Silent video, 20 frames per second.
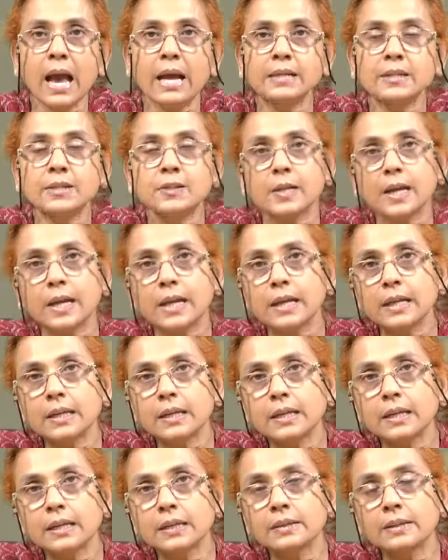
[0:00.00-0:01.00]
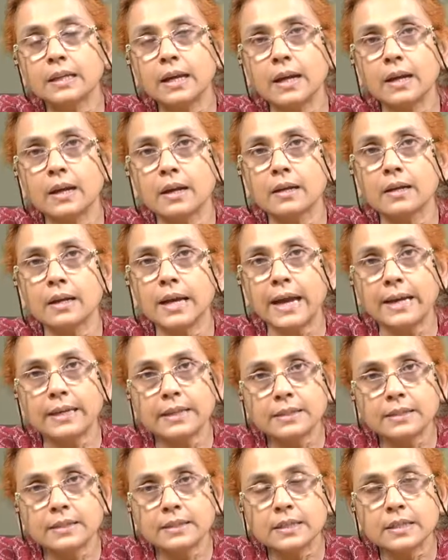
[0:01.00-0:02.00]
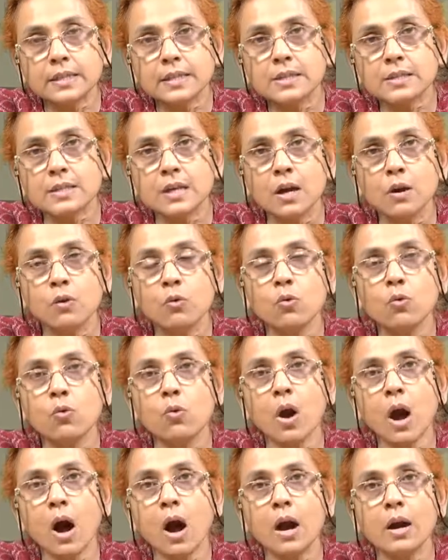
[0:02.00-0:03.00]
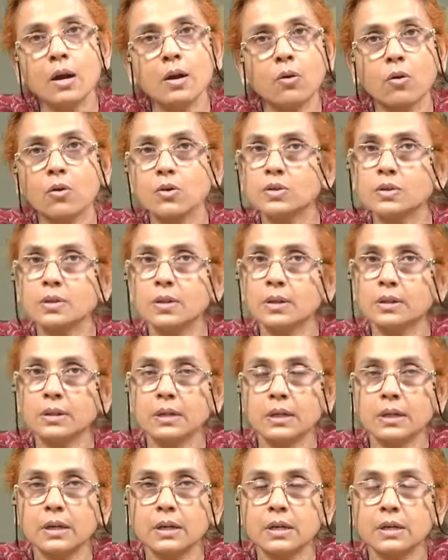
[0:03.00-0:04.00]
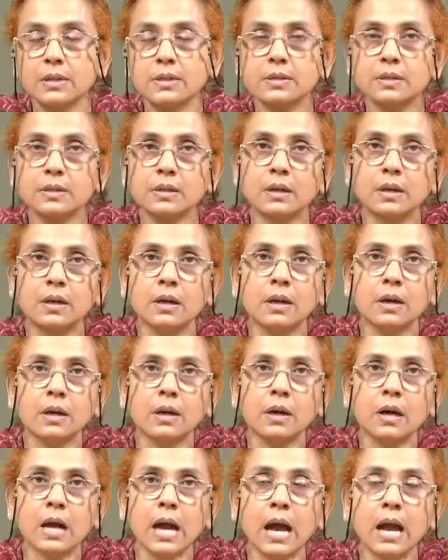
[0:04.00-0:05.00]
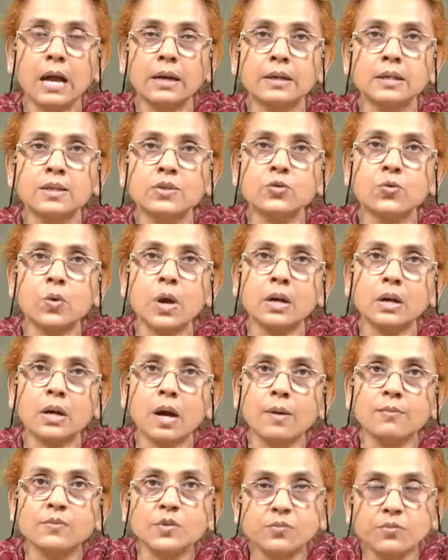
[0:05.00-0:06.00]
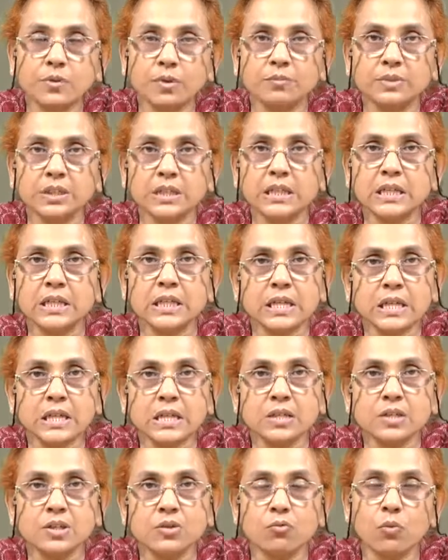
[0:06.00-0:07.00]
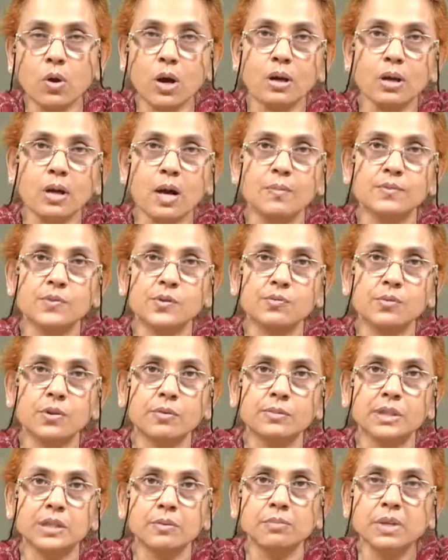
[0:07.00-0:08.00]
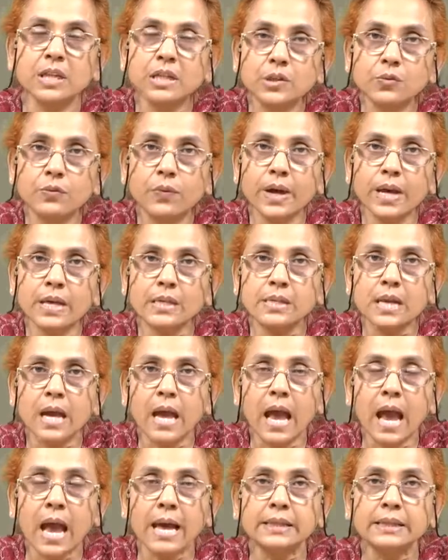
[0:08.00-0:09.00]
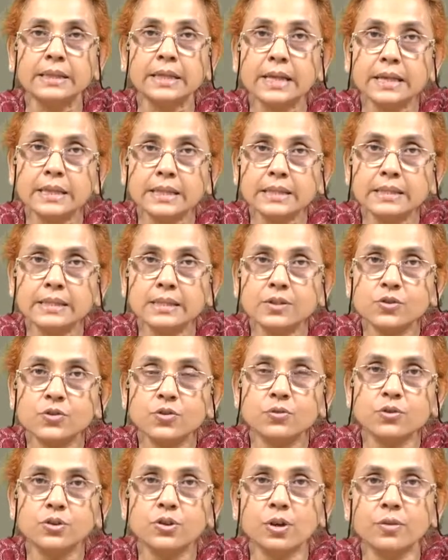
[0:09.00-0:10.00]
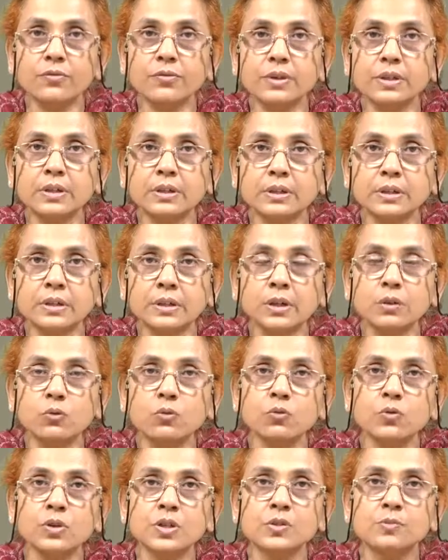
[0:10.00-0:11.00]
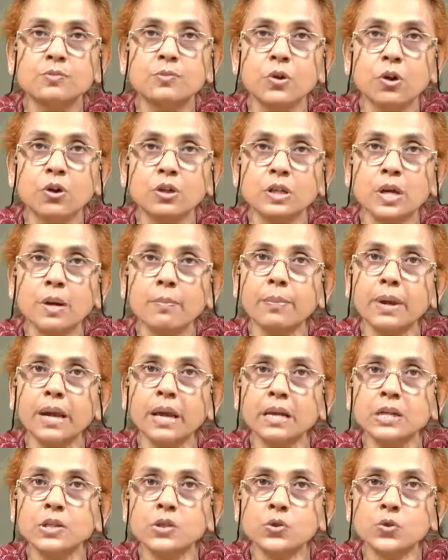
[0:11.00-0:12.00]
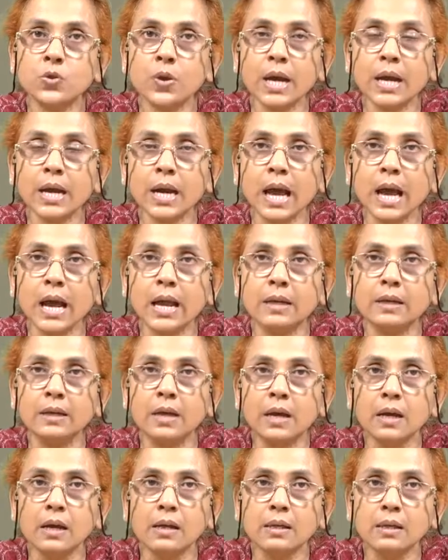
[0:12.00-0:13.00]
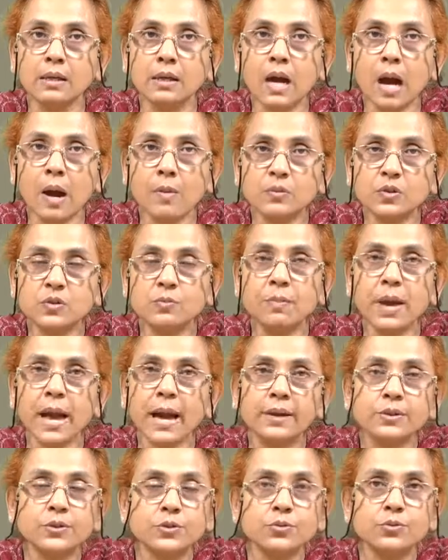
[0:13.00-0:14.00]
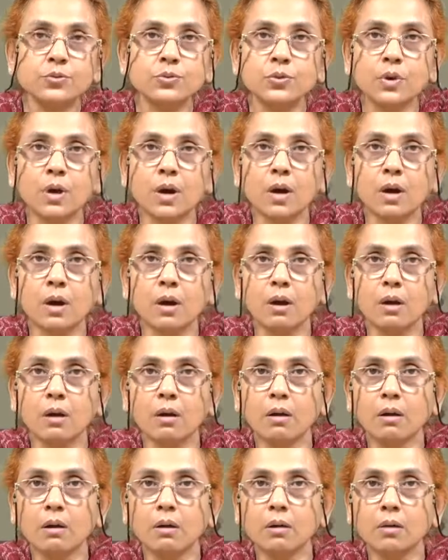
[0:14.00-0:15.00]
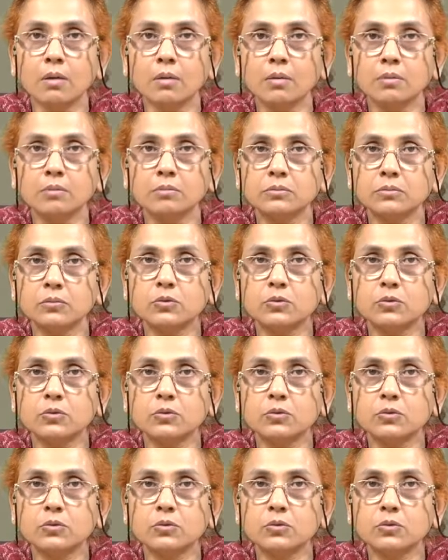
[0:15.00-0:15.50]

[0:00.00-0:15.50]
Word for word: and secondly there are characters who are not southerners uh, at least one comes from the east one comes from the midwest and there is the story of a girl who is brought up elsewhere and uh, comes back to uh,